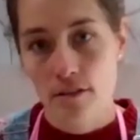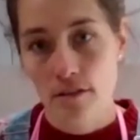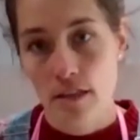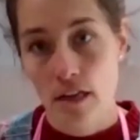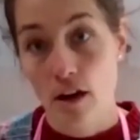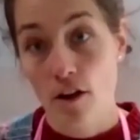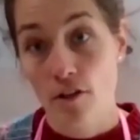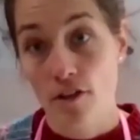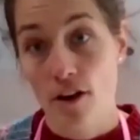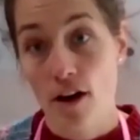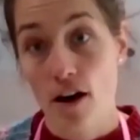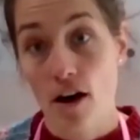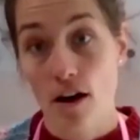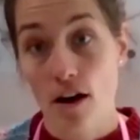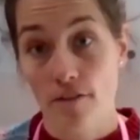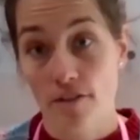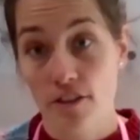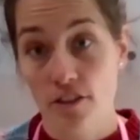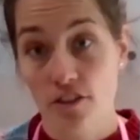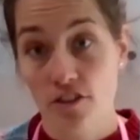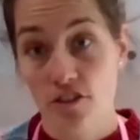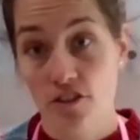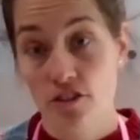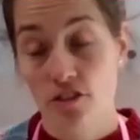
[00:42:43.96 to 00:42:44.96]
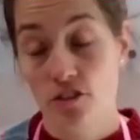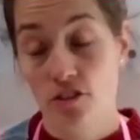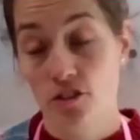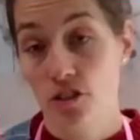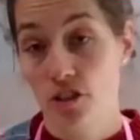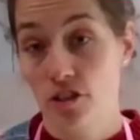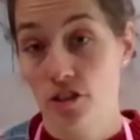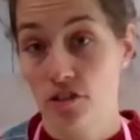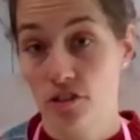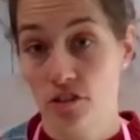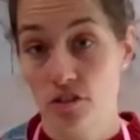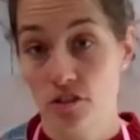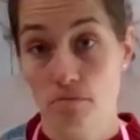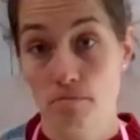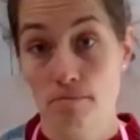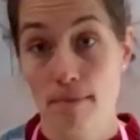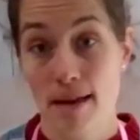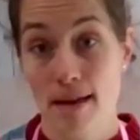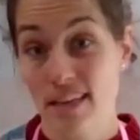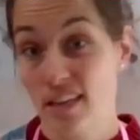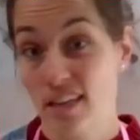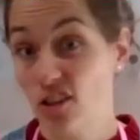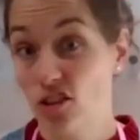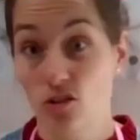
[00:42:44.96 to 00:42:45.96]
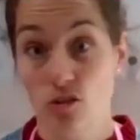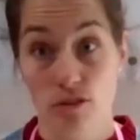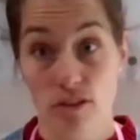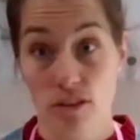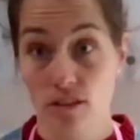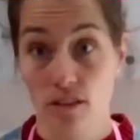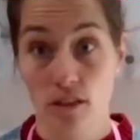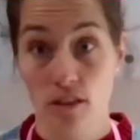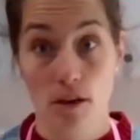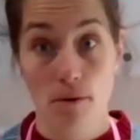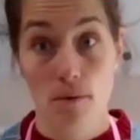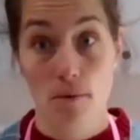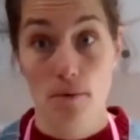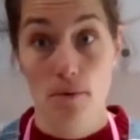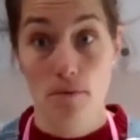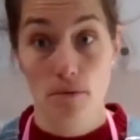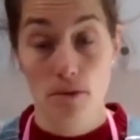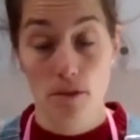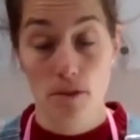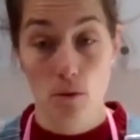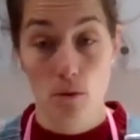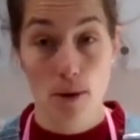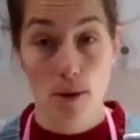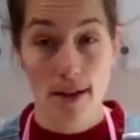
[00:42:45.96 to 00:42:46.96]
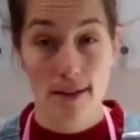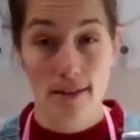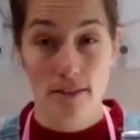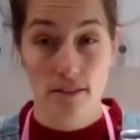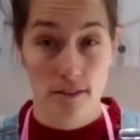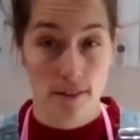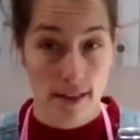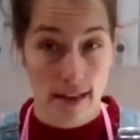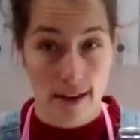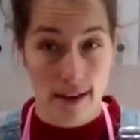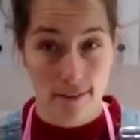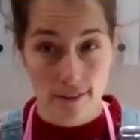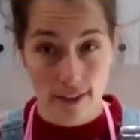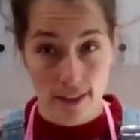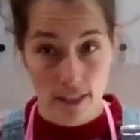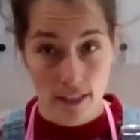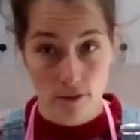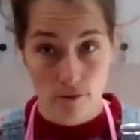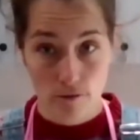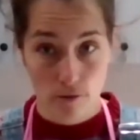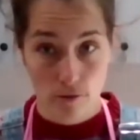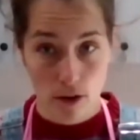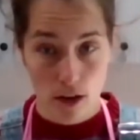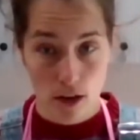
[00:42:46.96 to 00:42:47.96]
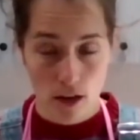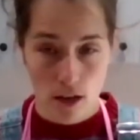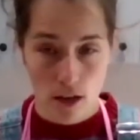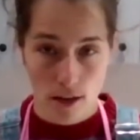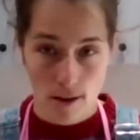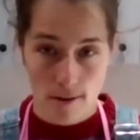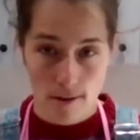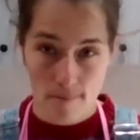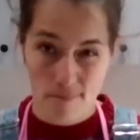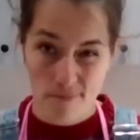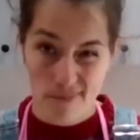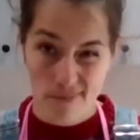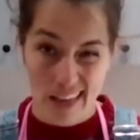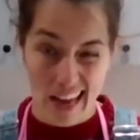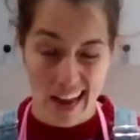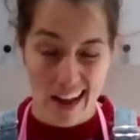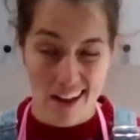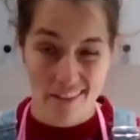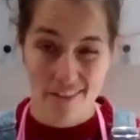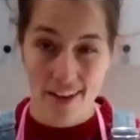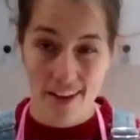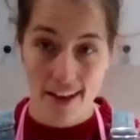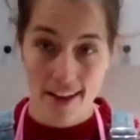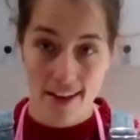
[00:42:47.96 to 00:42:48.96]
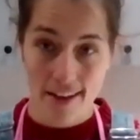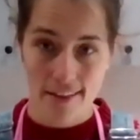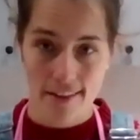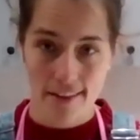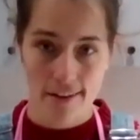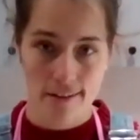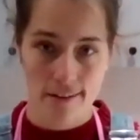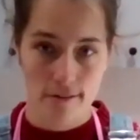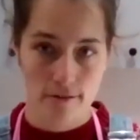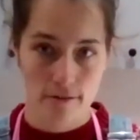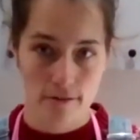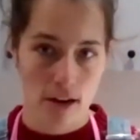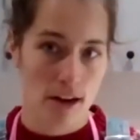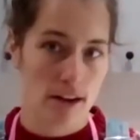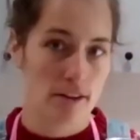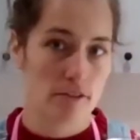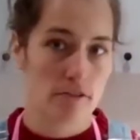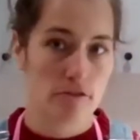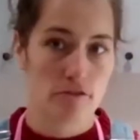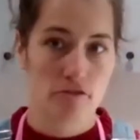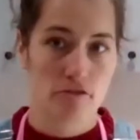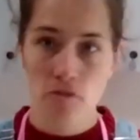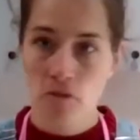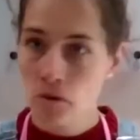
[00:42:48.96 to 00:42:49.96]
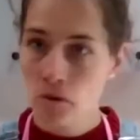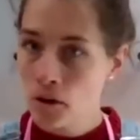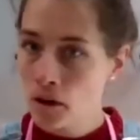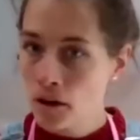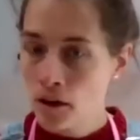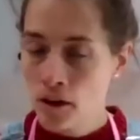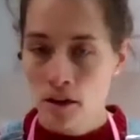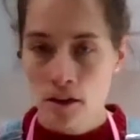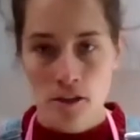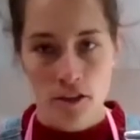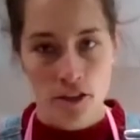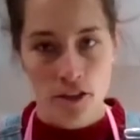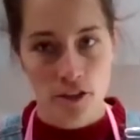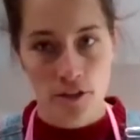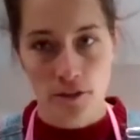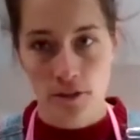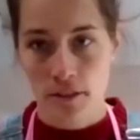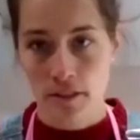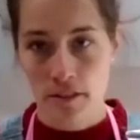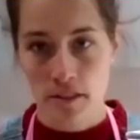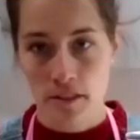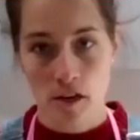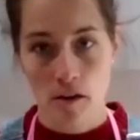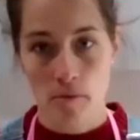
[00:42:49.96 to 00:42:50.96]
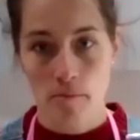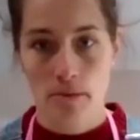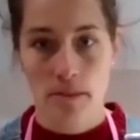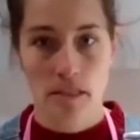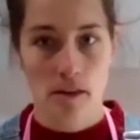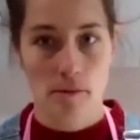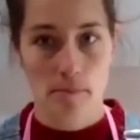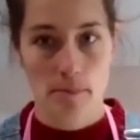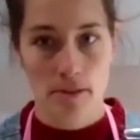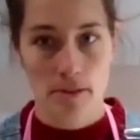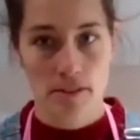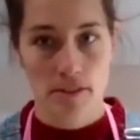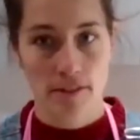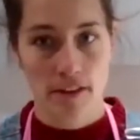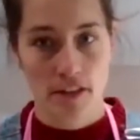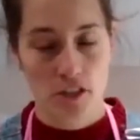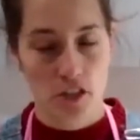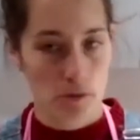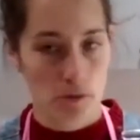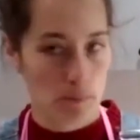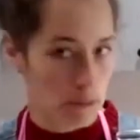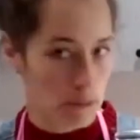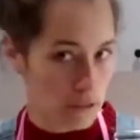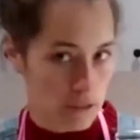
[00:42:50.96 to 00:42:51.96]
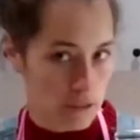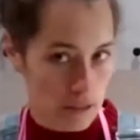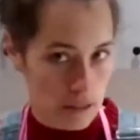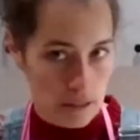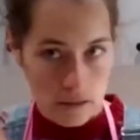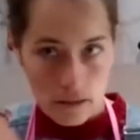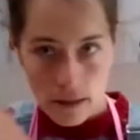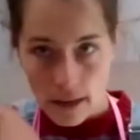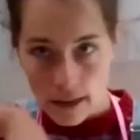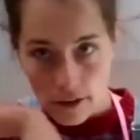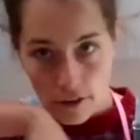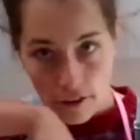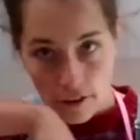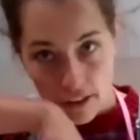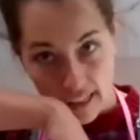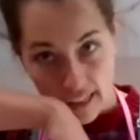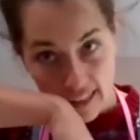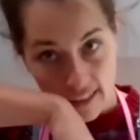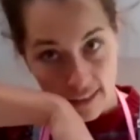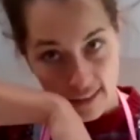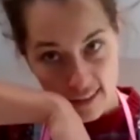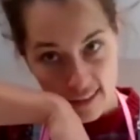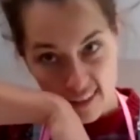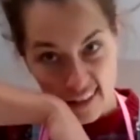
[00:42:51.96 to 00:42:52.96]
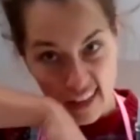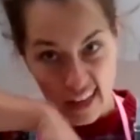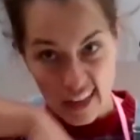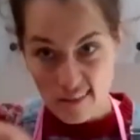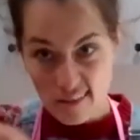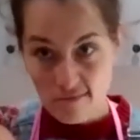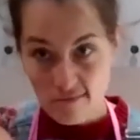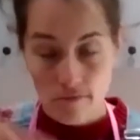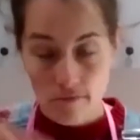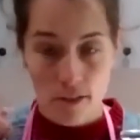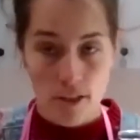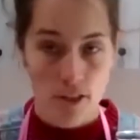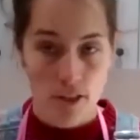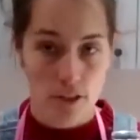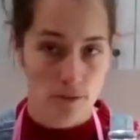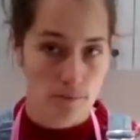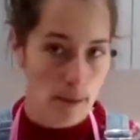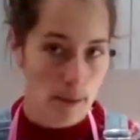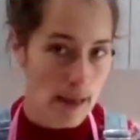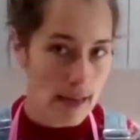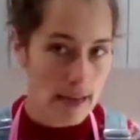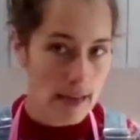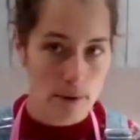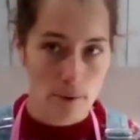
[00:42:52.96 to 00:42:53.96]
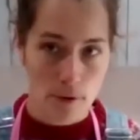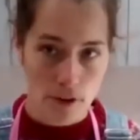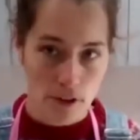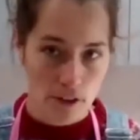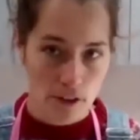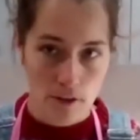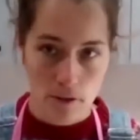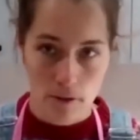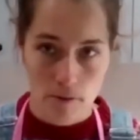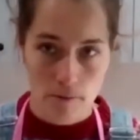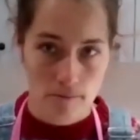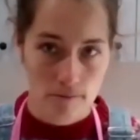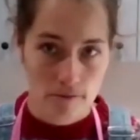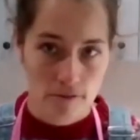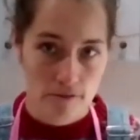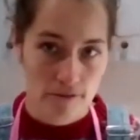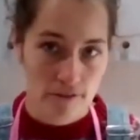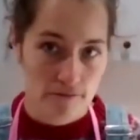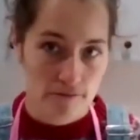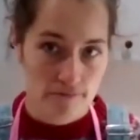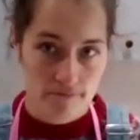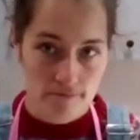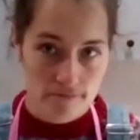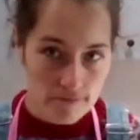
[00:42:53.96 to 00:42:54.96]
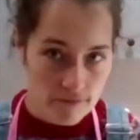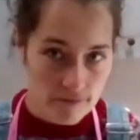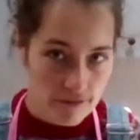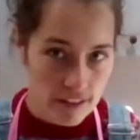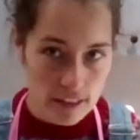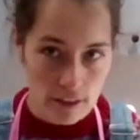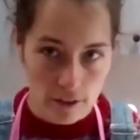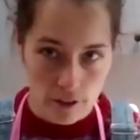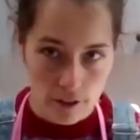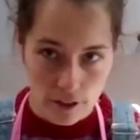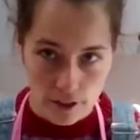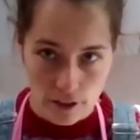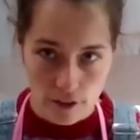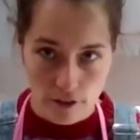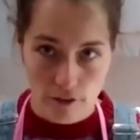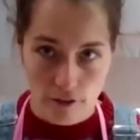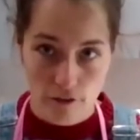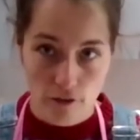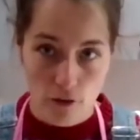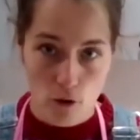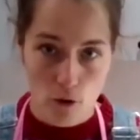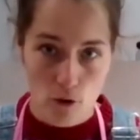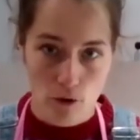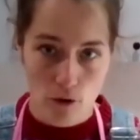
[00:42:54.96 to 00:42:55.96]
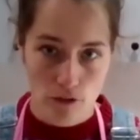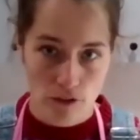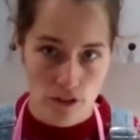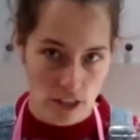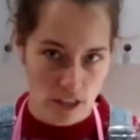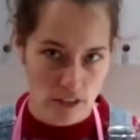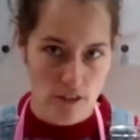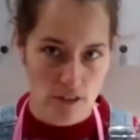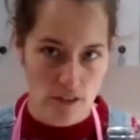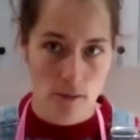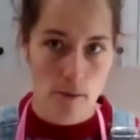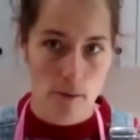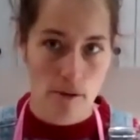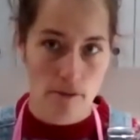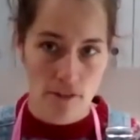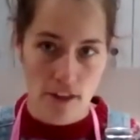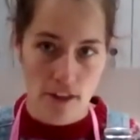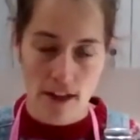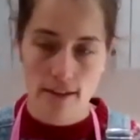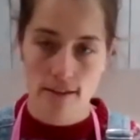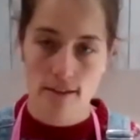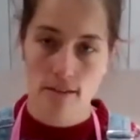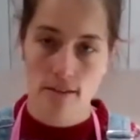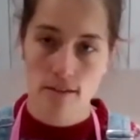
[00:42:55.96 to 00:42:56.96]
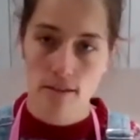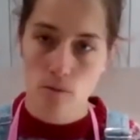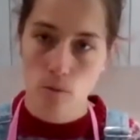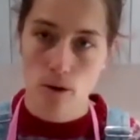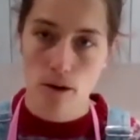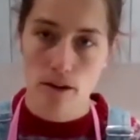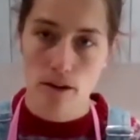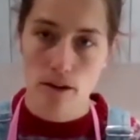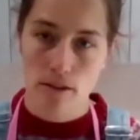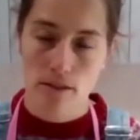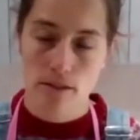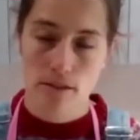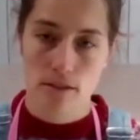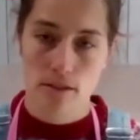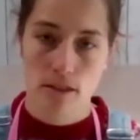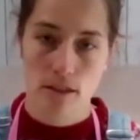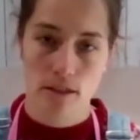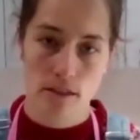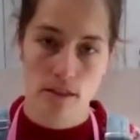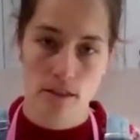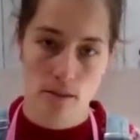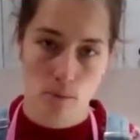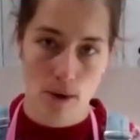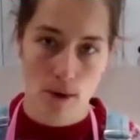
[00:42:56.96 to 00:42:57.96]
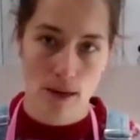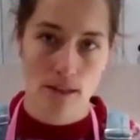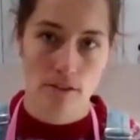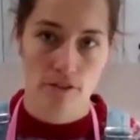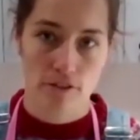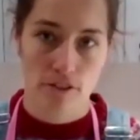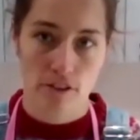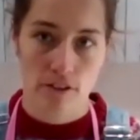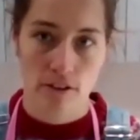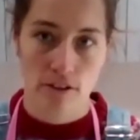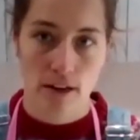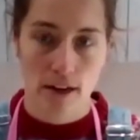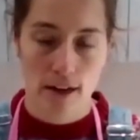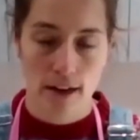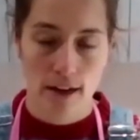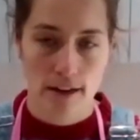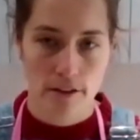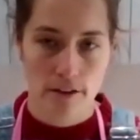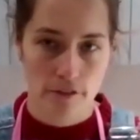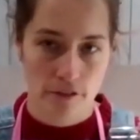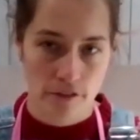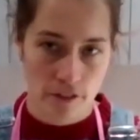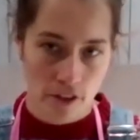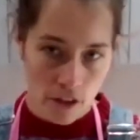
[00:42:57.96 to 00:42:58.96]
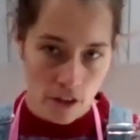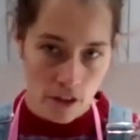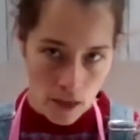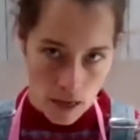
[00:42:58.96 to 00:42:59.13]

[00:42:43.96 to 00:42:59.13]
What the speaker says: the other half is just making sure it doesn't go to waste. So they have like a cafe that kind of uses up surplus vegetables and things, and then you pay what you feel you can afford. So some of that works as well for a kind of